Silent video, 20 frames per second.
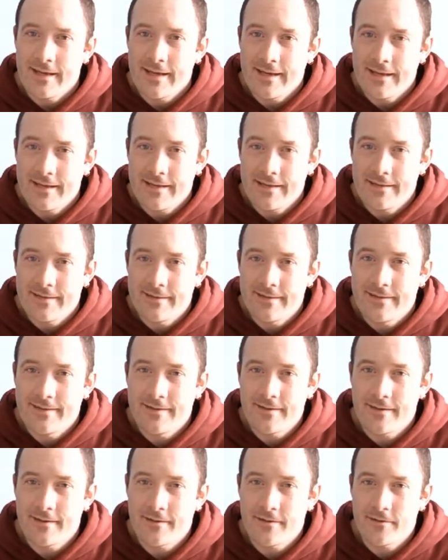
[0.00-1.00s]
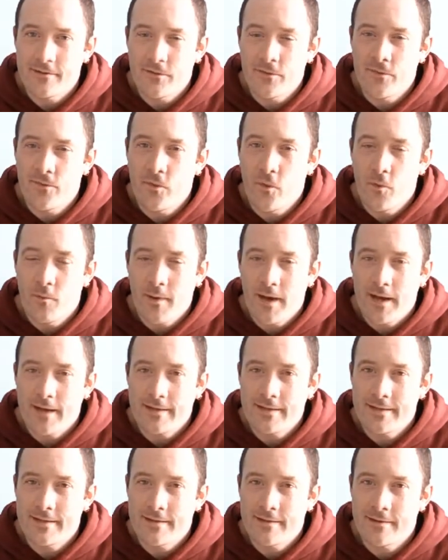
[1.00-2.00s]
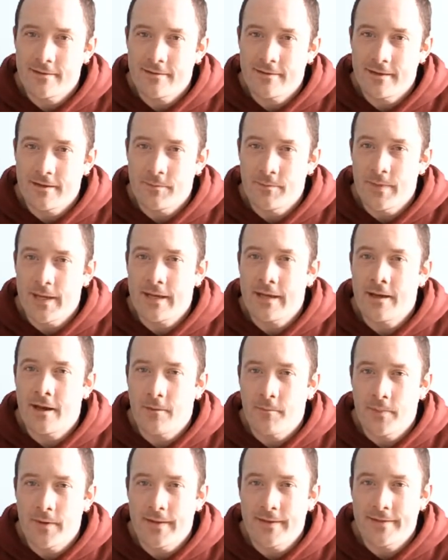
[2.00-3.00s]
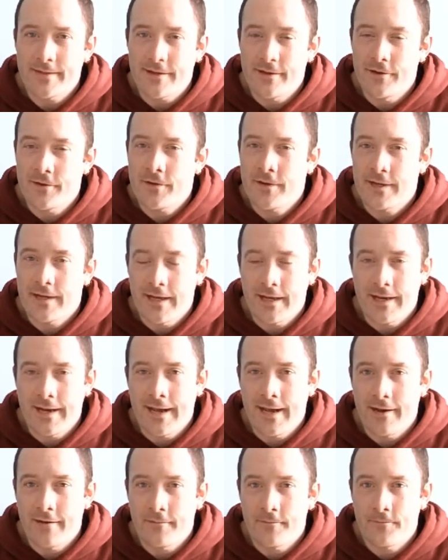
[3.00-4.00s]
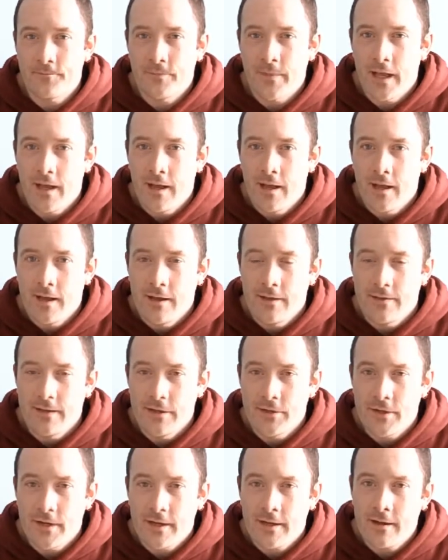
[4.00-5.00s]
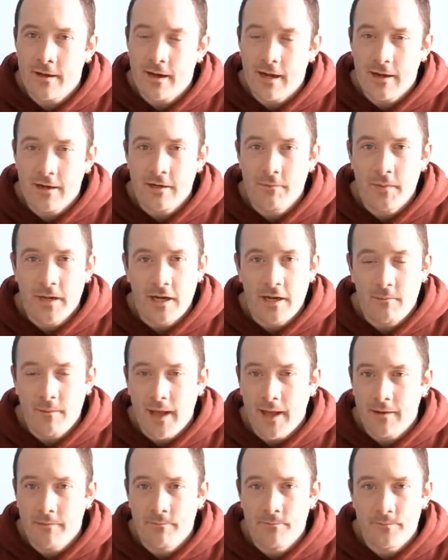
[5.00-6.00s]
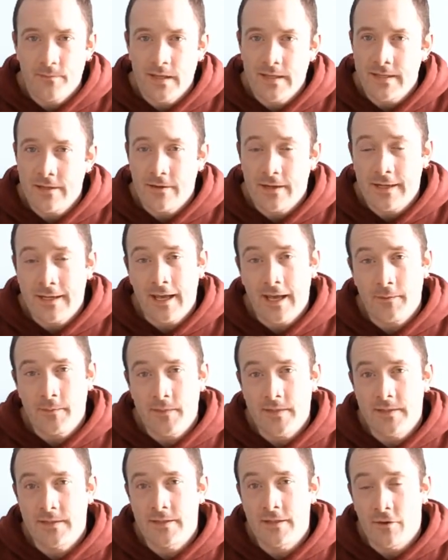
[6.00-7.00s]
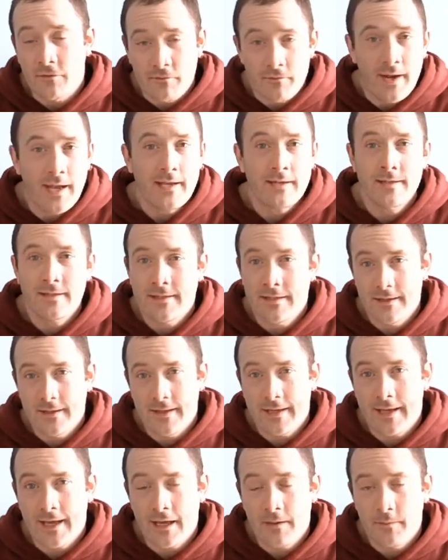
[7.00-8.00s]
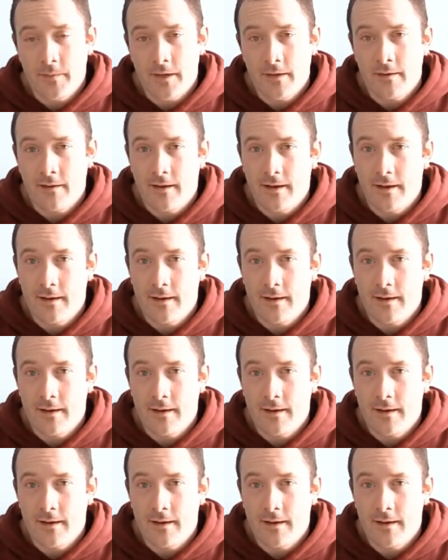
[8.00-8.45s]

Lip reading: is the format that the big companies are looking at now. They're trying to cut out the middleman and so the game's direct to the gamer.